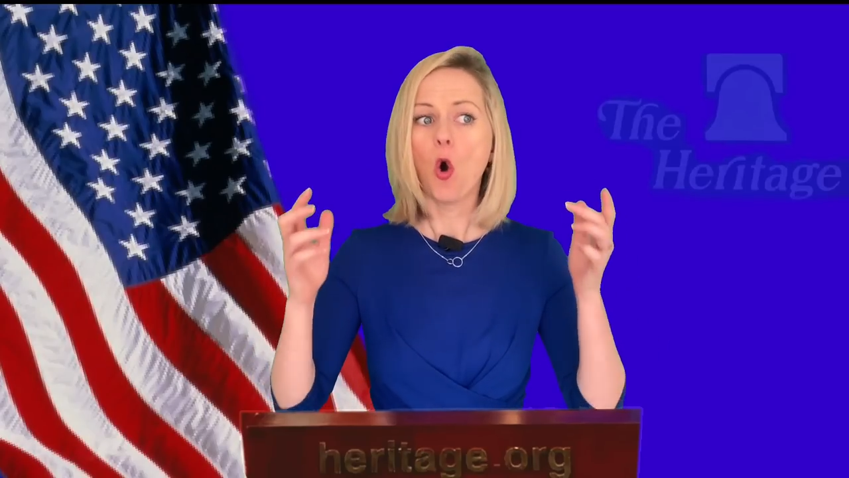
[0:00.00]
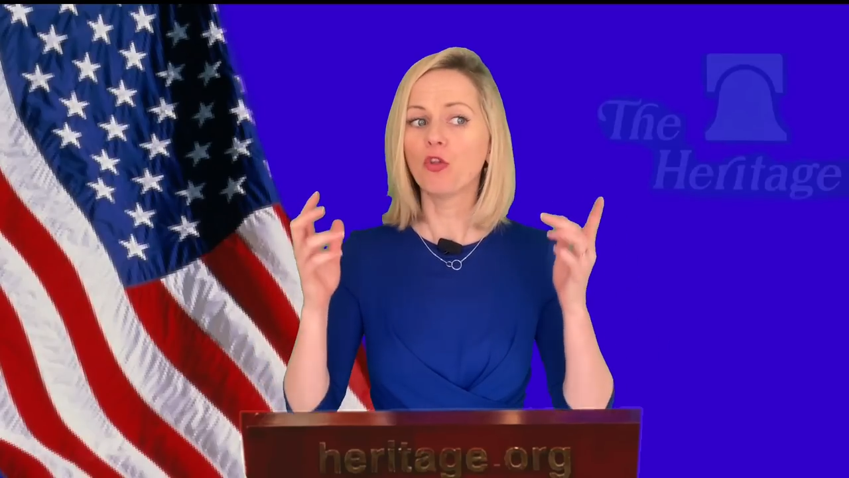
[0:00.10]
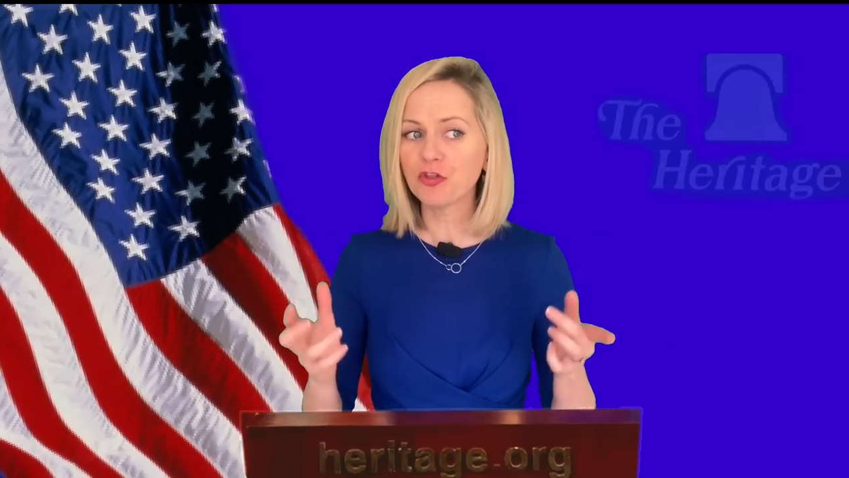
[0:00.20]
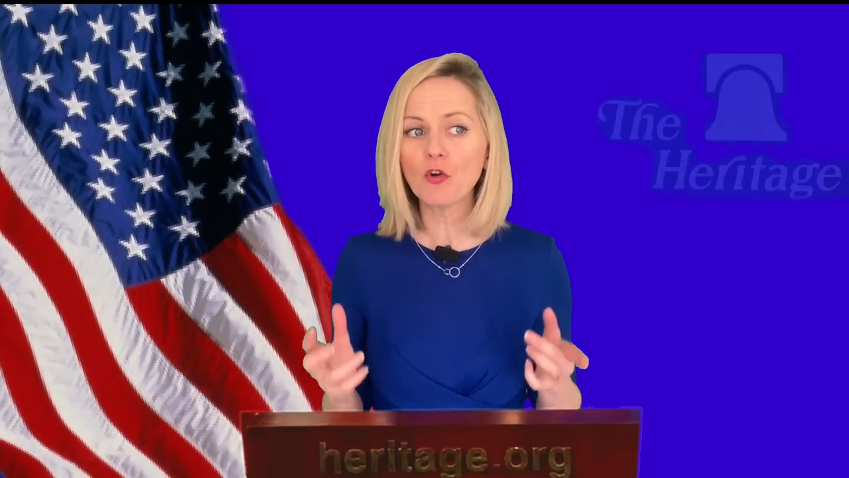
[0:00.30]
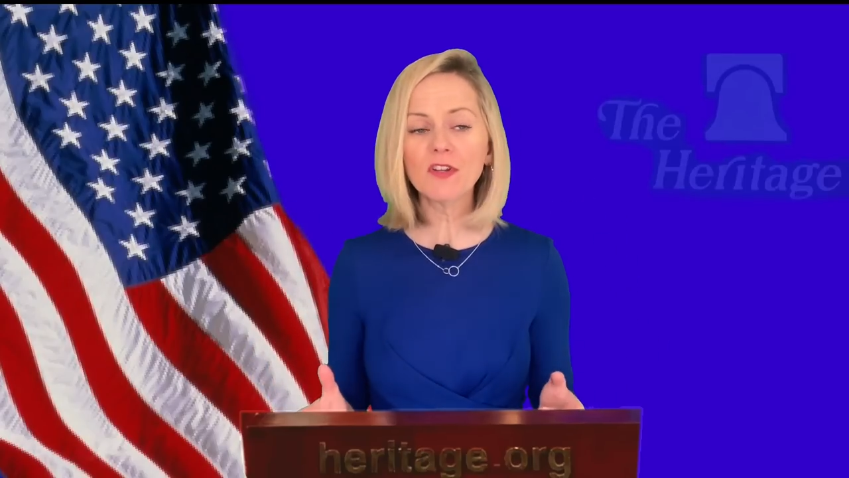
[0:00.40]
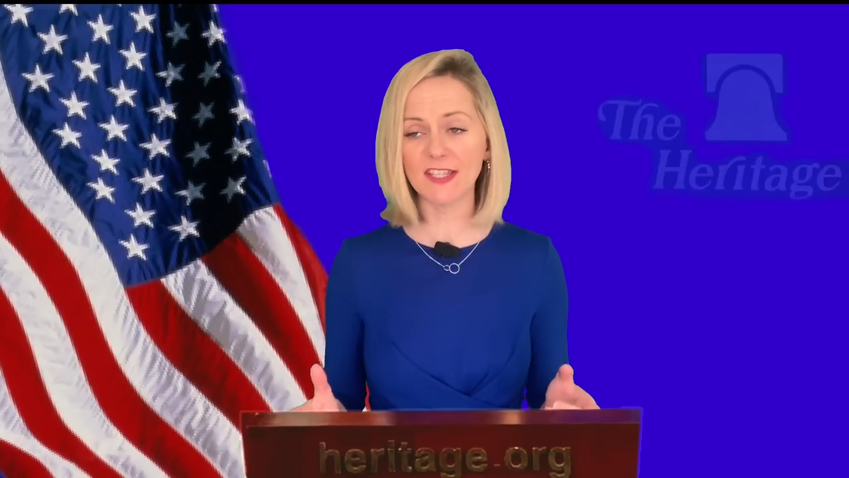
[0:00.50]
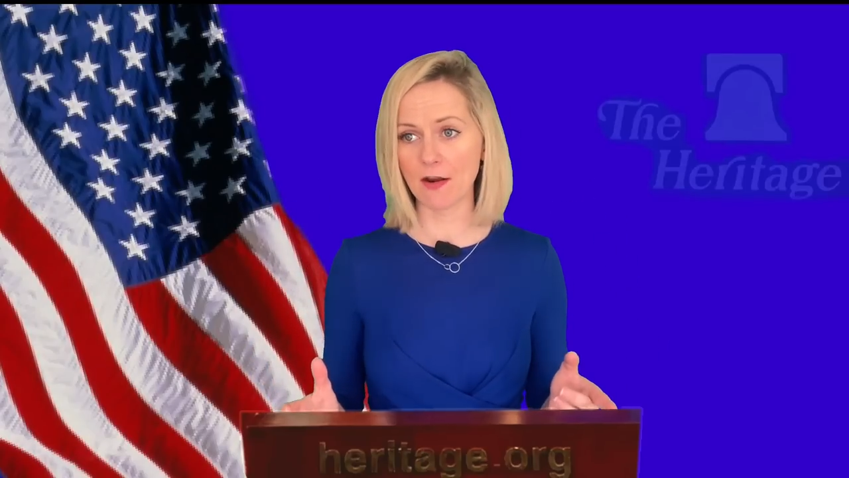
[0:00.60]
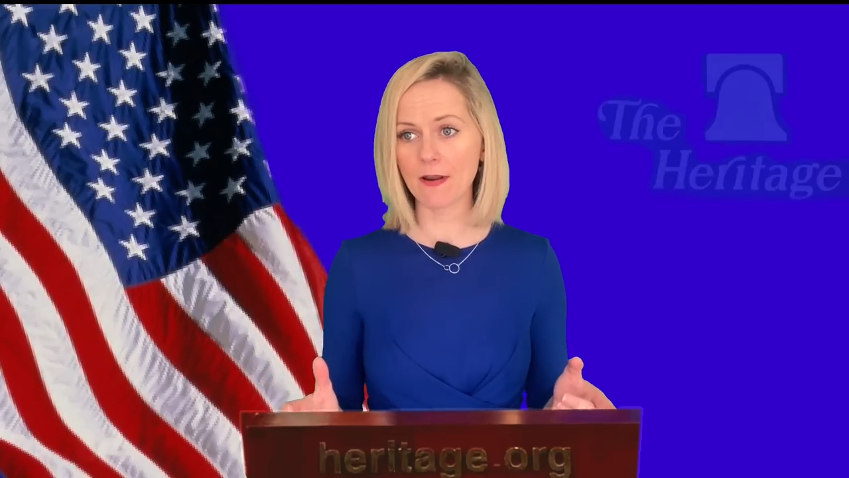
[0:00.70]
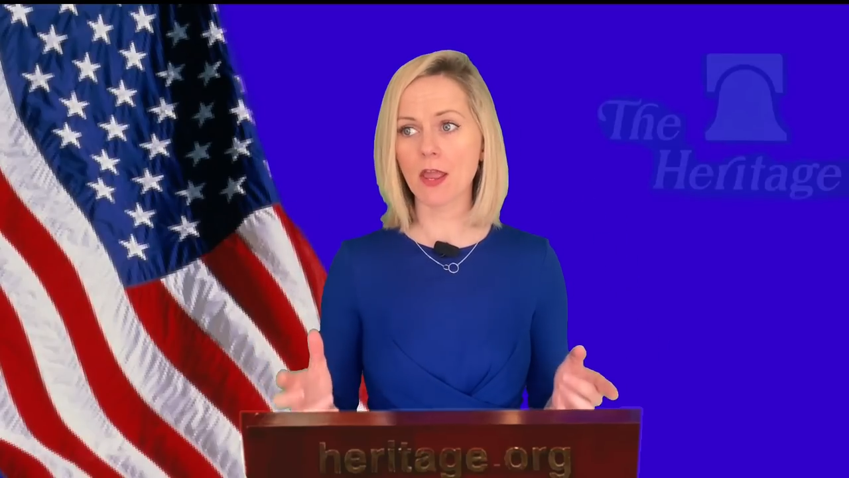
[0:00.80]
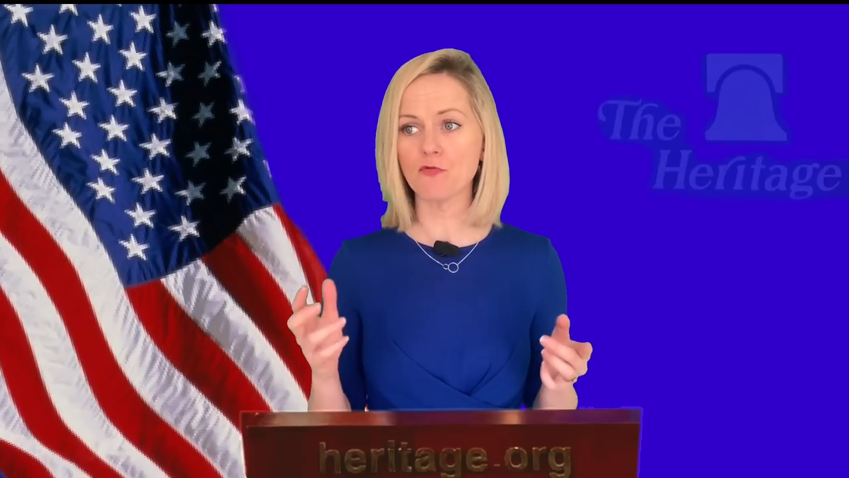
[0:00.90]

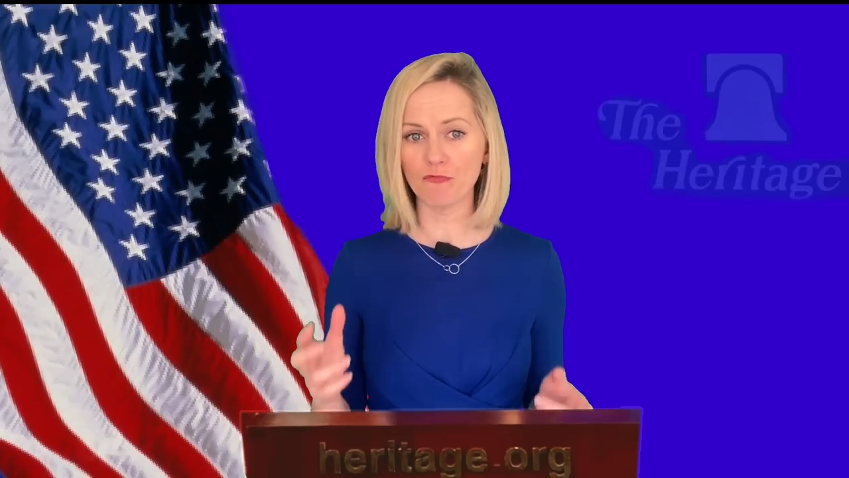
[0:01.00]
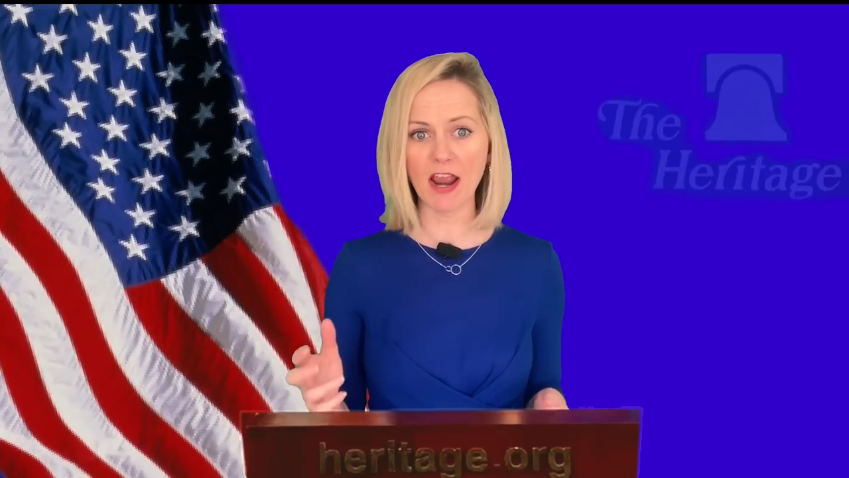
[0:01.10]
Authoritarian